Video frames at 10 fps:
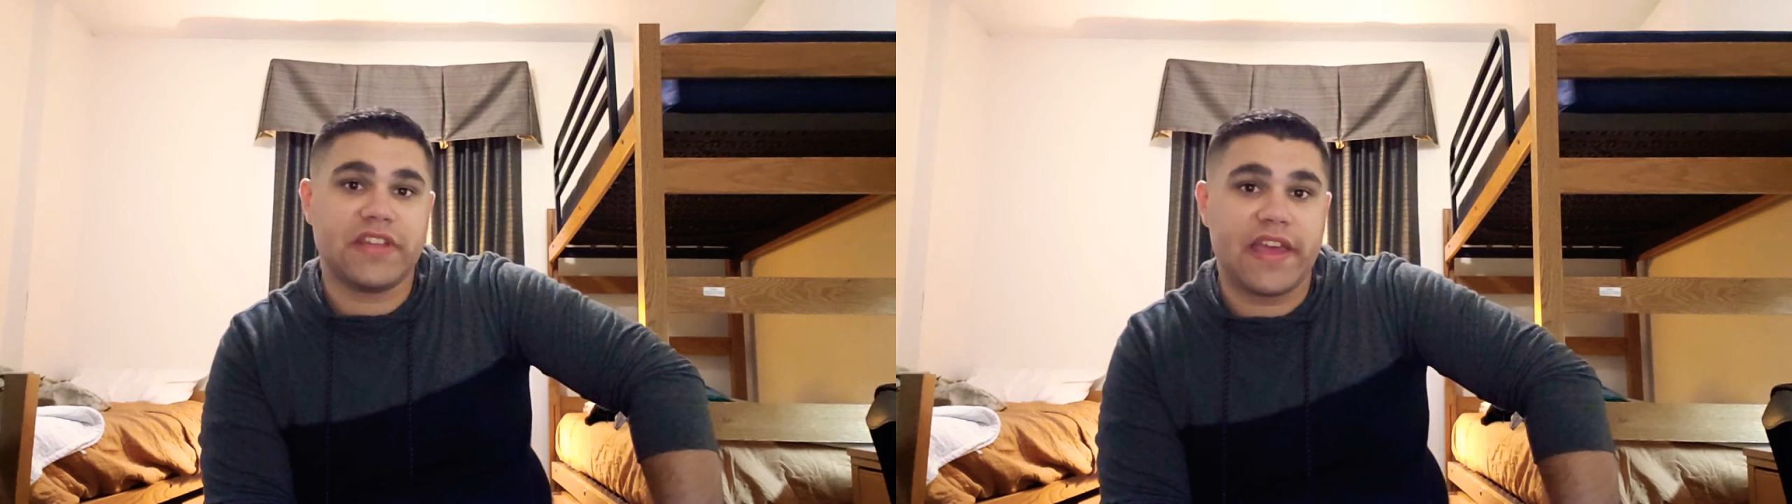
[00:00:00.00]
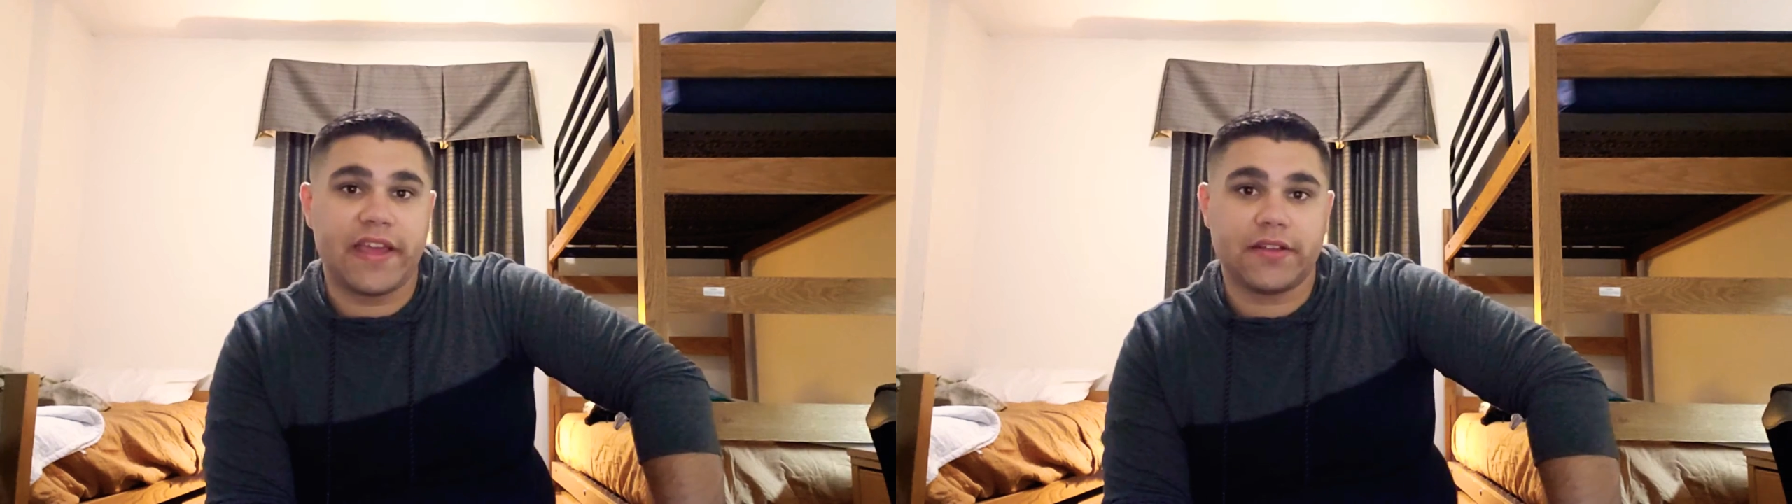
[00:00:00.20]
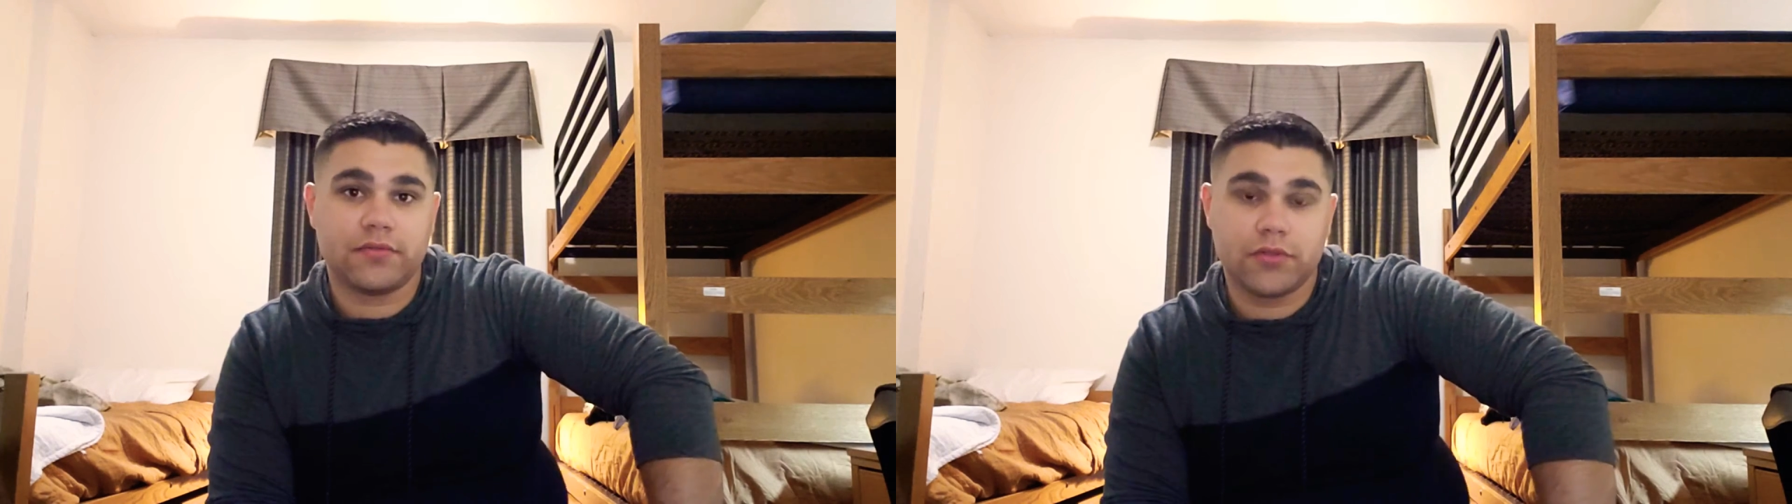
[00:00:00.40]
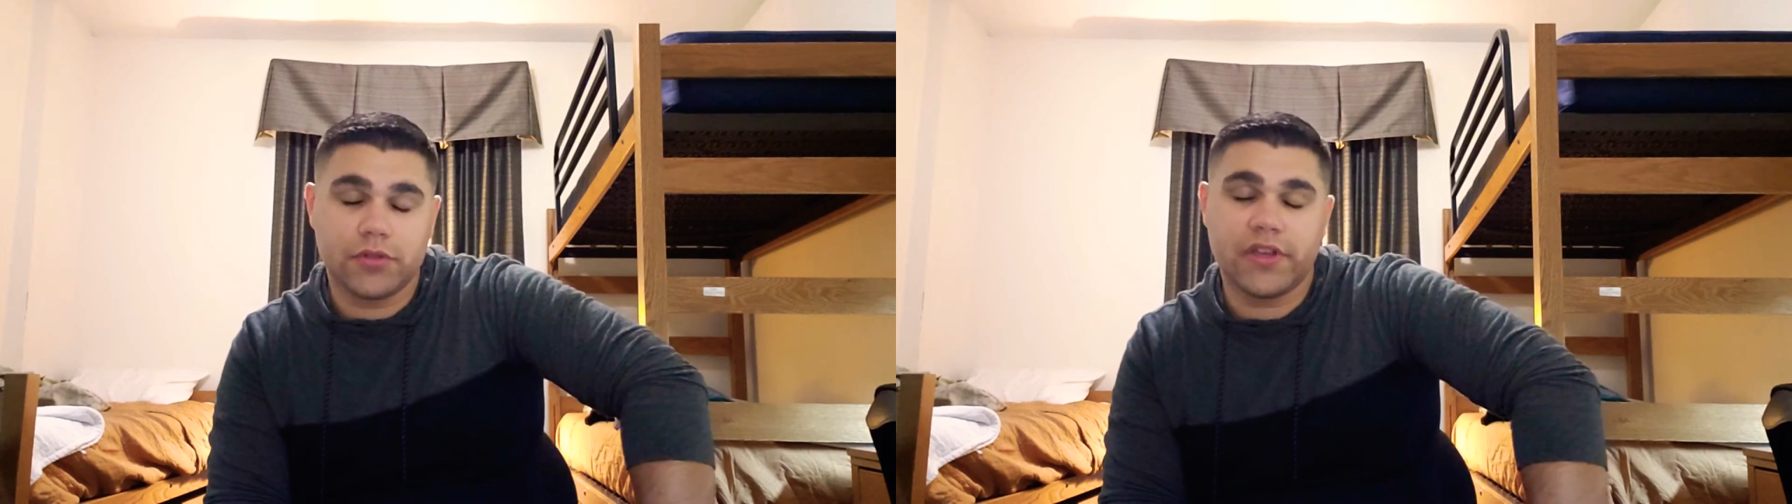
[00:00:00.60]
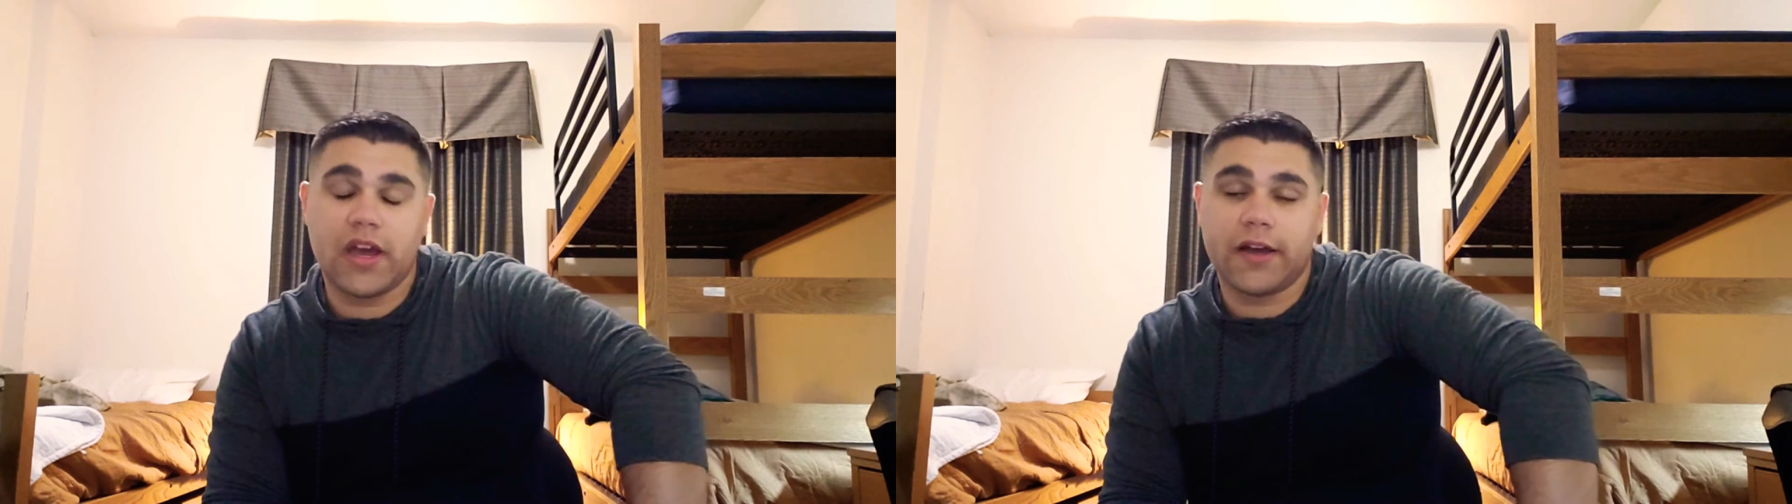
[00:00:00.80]
day.
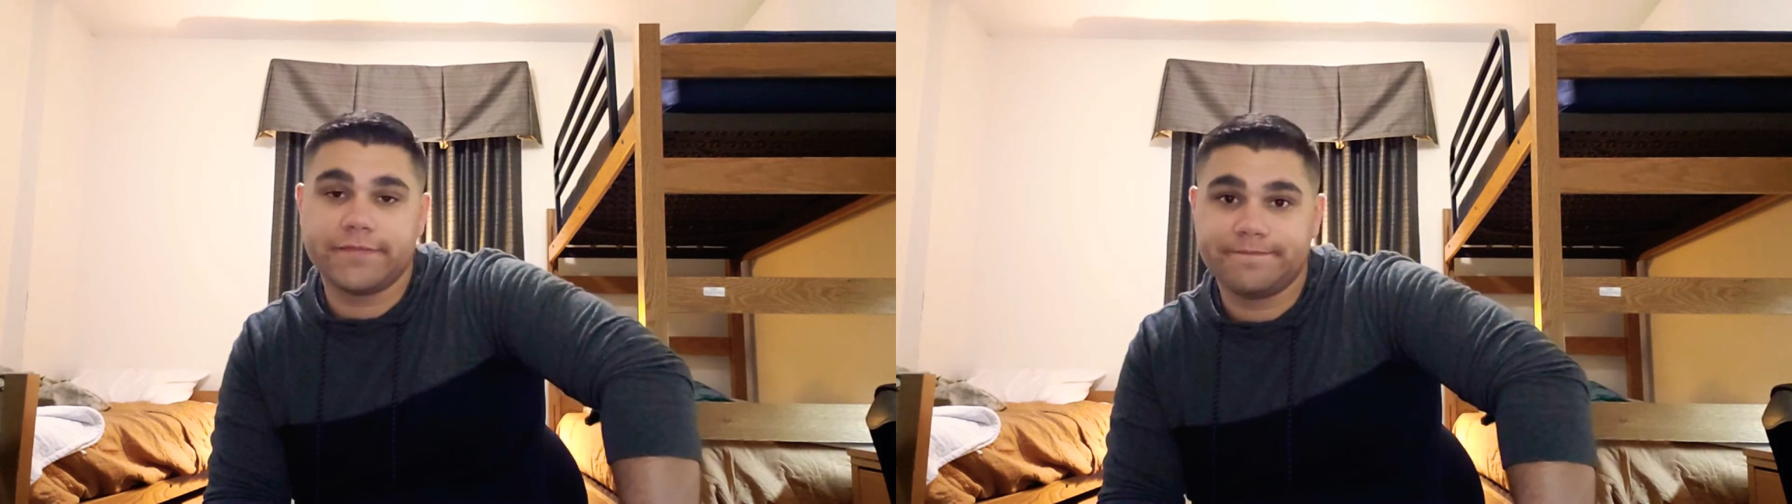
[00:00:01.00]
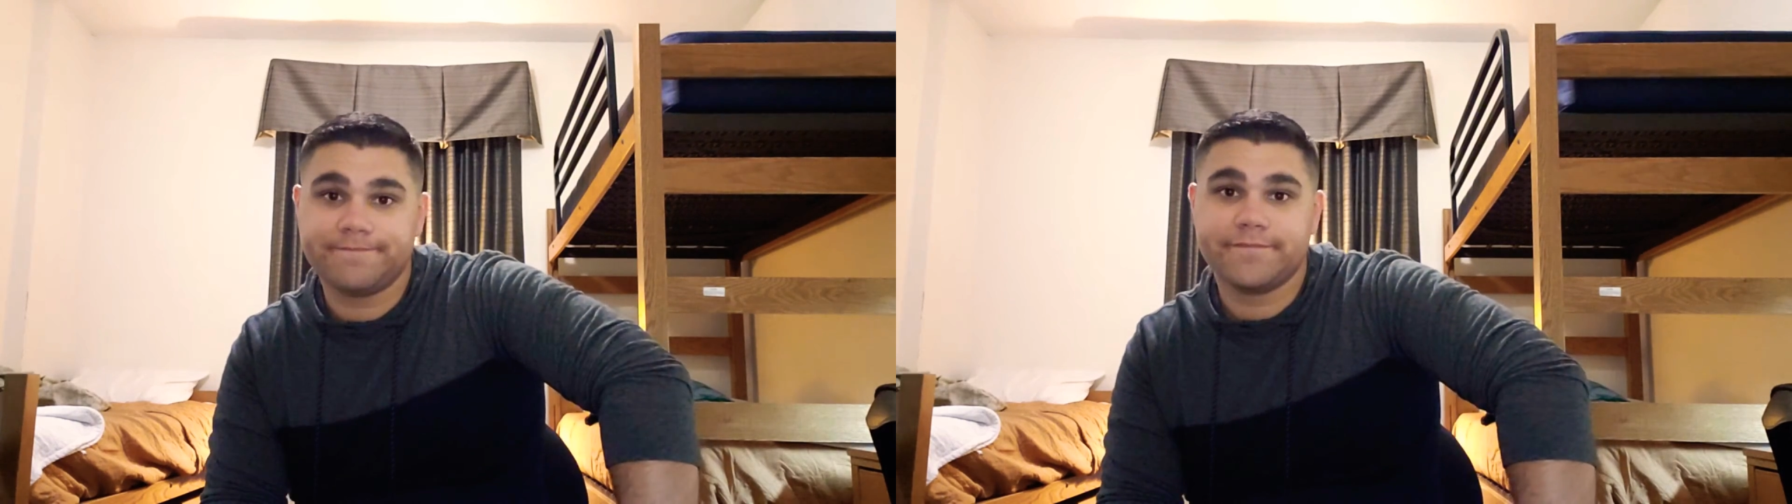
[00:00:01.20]
Ooh, y'all.